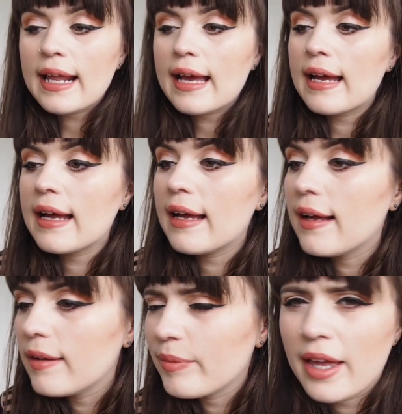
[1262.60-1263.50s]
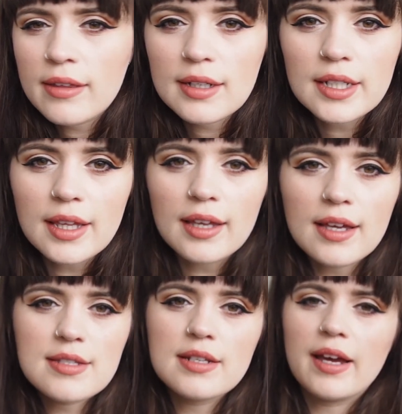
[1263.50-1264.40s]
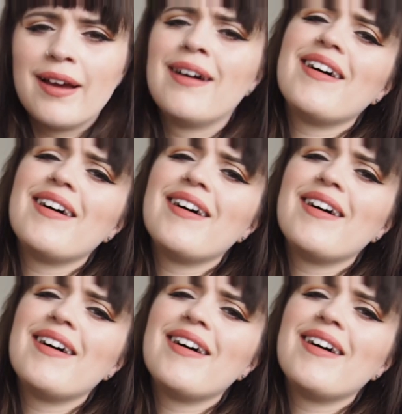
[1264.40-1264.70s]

Ta-da! I think I did that yesterday.